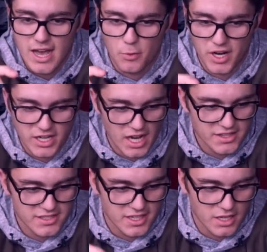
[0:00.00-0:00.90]
and when I
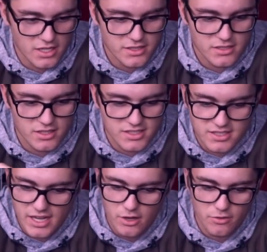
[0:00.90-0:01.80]
got this on
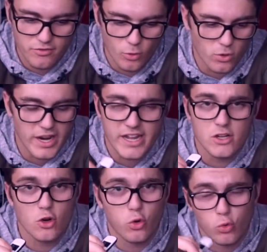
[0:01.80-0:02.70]
sale for a
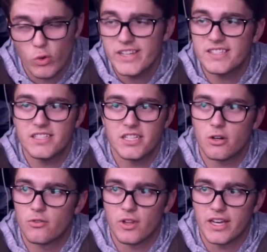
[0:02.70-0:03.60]
crazy
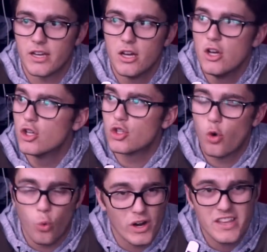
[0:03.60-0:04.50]
deal of like
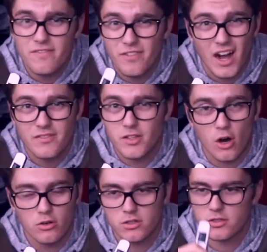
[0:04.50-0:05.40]

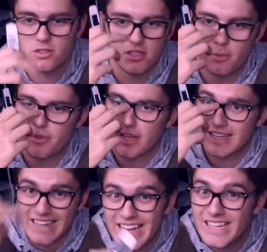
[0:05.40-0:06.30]
$25 or something
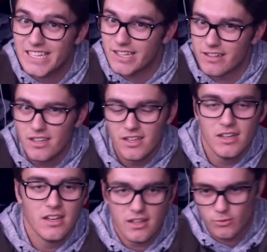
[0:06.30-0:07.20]
Canadian,
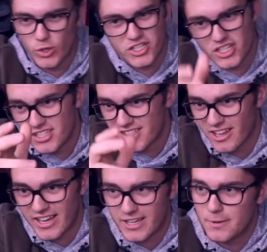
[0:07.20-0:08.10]
which is
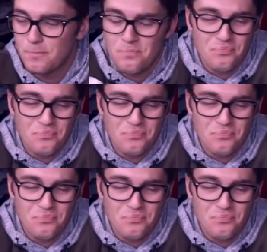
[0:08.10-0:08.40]
like